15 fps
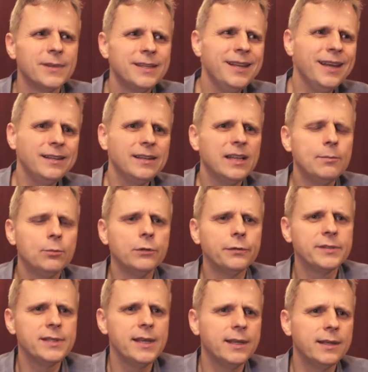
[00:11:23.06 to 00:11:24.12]
Technically, proof of
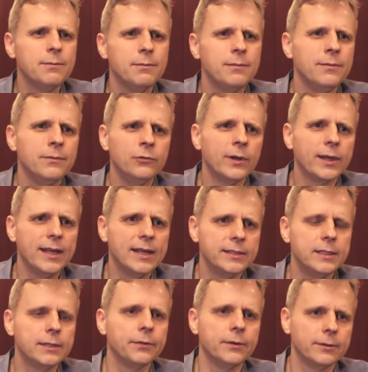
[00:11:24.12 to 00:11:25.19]
stake really has a
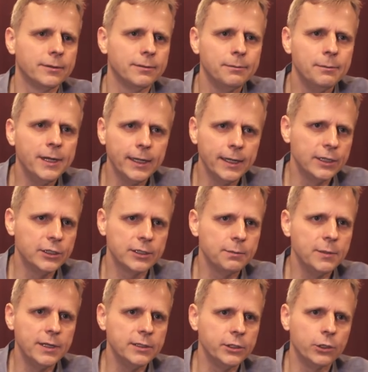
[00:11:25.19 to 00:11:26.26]
different meaning. It just
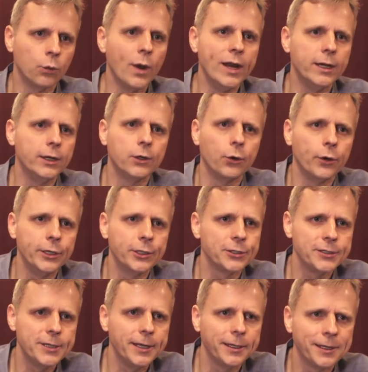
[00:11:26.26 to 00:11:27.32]
means that you're weighted according to your
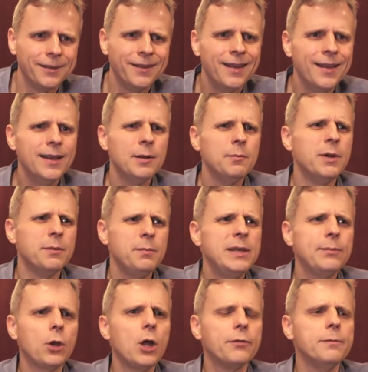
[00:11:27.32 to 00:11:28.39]
stake. But
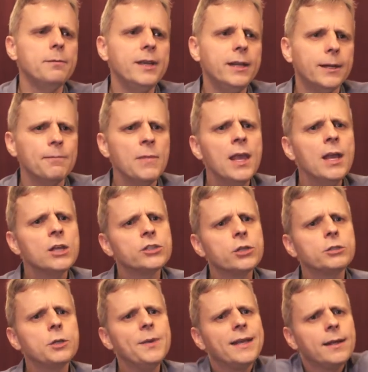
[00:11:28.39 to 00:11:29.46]
people often mean it. So
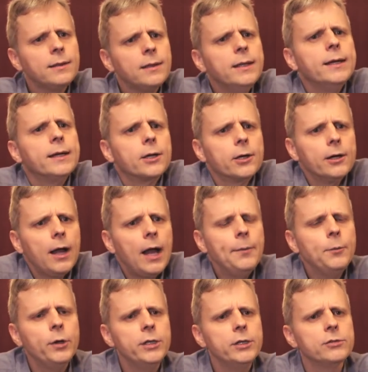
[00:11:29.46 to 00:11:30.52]
to be clear, I'm
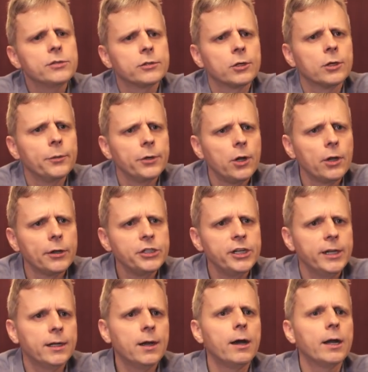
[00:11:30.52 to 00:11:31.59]
going to use the terminology an
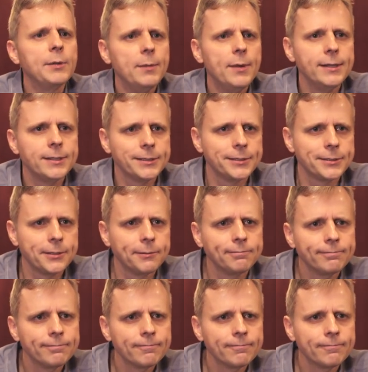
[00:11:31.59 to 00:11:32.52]
economy-based system.